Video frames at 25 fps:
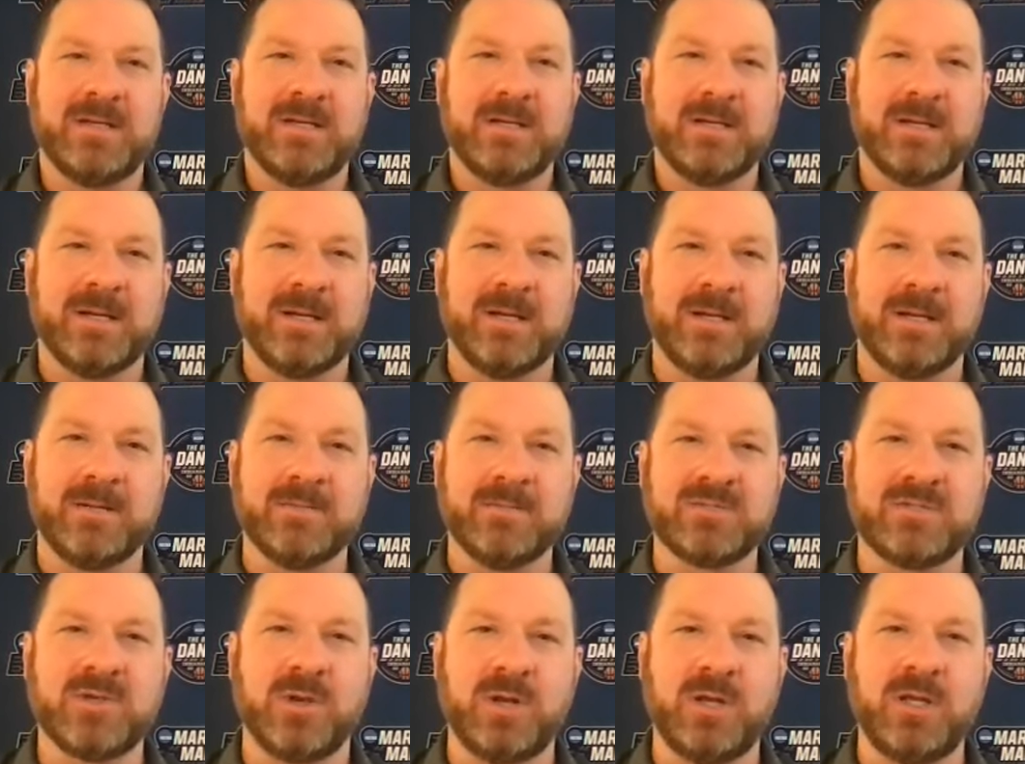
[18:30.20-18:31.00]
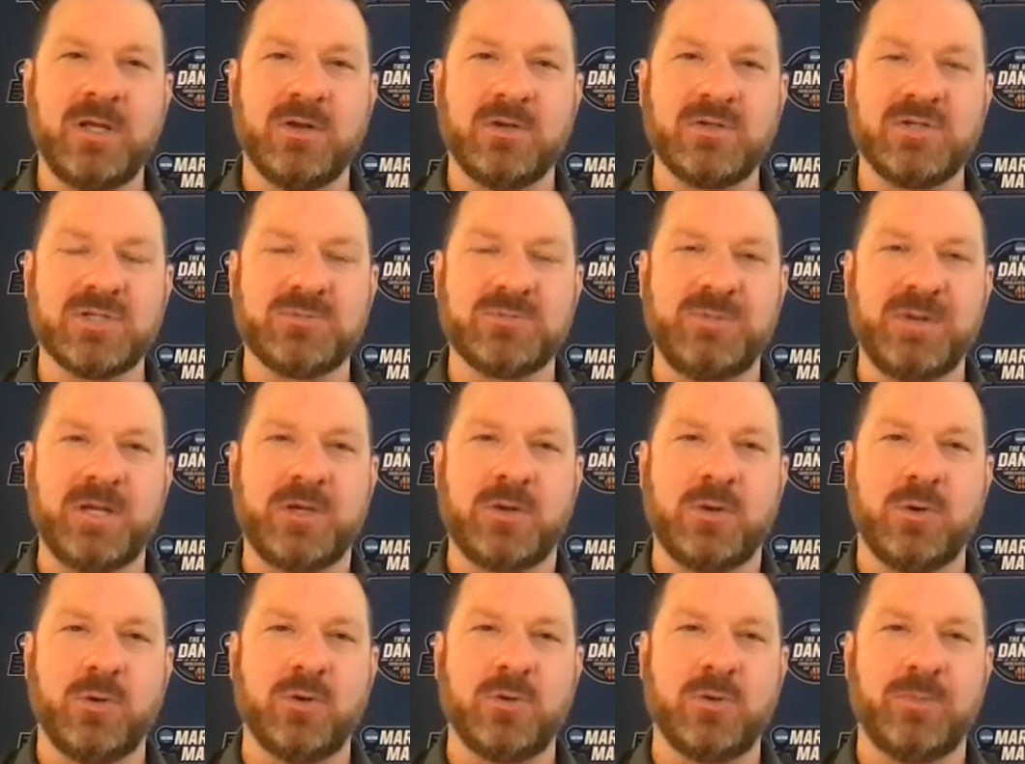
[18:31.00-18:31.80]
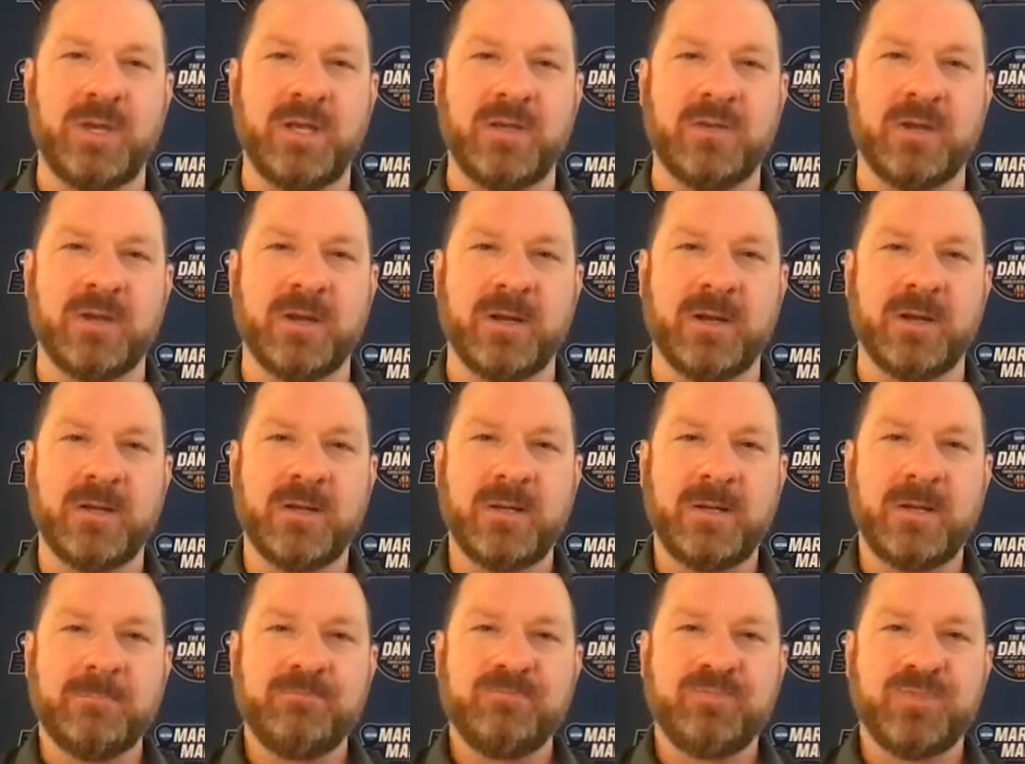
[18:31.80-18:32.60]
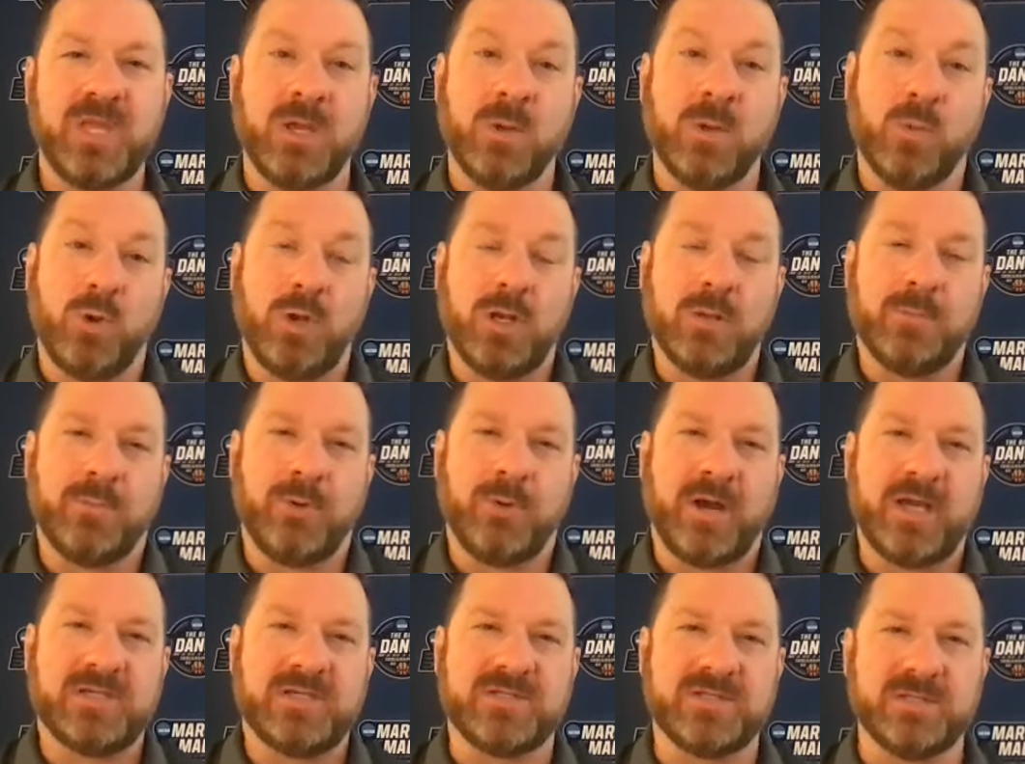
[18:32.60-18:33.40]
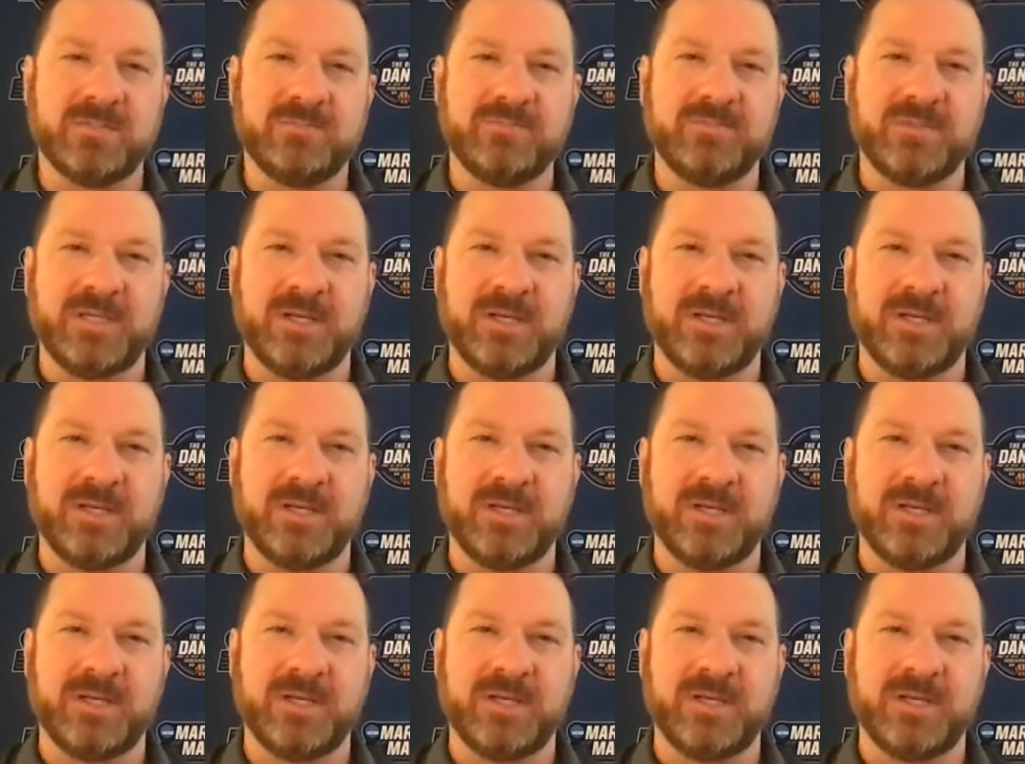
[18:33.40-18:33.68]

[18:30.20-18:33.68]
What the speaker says: So it'll just be cool to be there, and we'll embrace it.